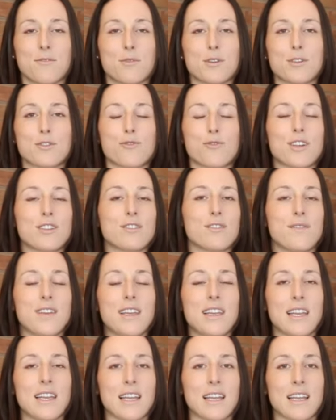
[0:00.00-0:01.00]
Restrictive
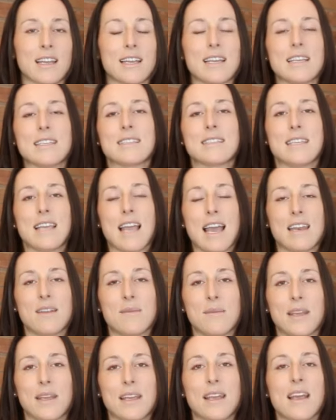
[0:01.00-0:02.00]
eating is the
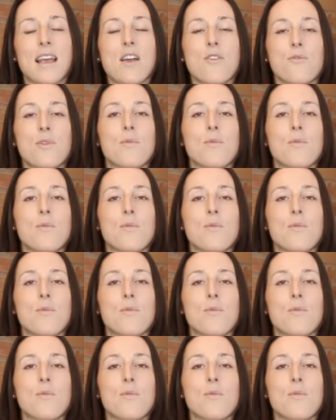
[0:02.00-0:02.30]
enemy.